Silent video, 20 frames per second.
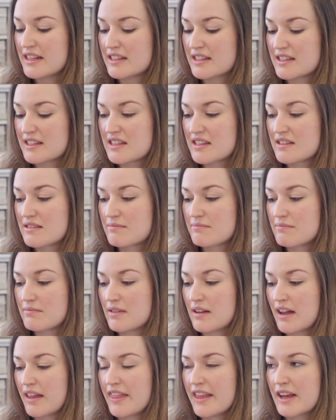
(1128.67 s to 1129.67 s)
It's,
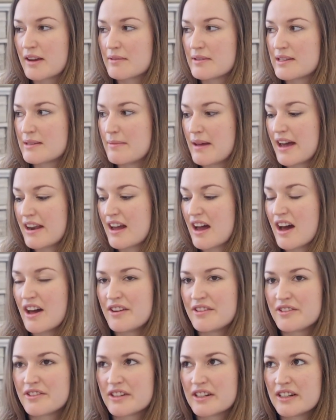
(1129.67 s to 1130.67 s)
I think it was about
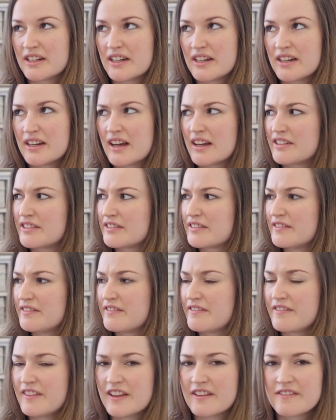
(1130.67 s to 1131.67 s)
100,
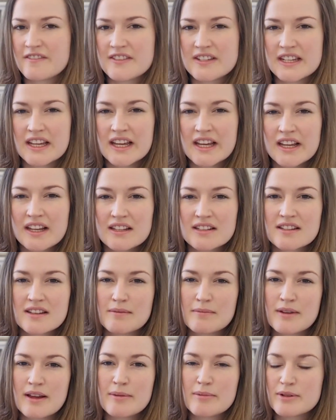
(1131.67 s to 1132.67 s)
150,
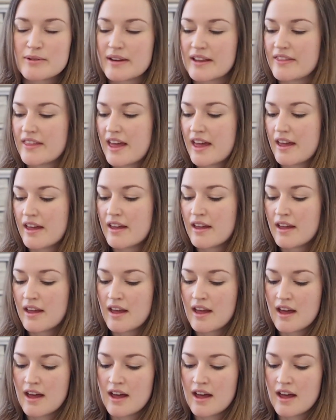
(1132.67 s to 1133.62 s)
somewhere between there.